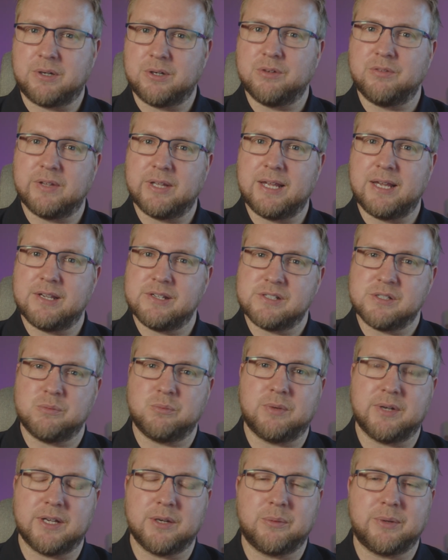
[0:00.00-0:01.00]
it over there
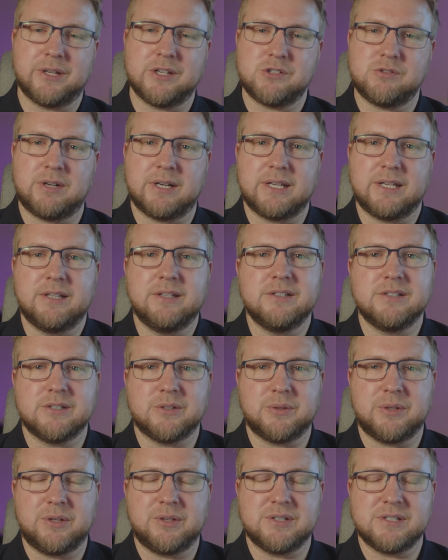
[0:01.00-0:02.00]
somewhere when it's ready so
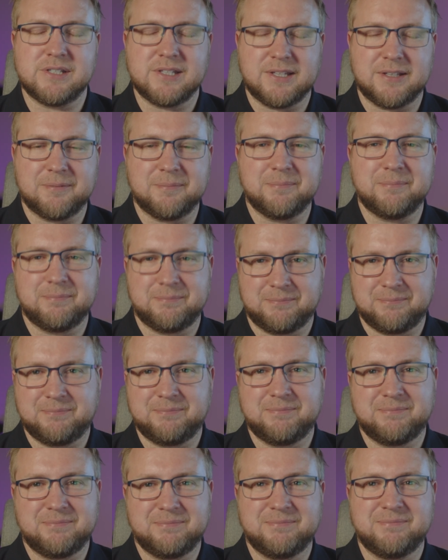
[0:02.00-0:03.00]
you can see it.
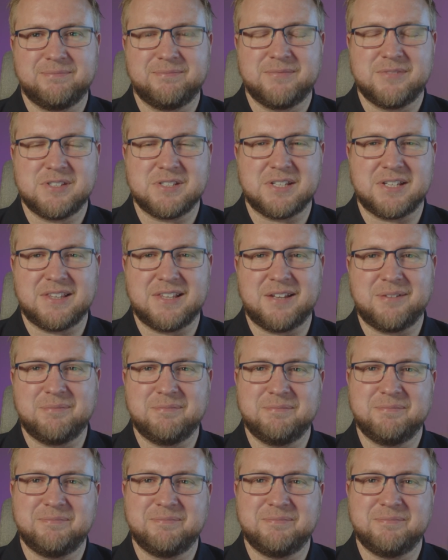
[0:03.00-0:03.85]
See you then.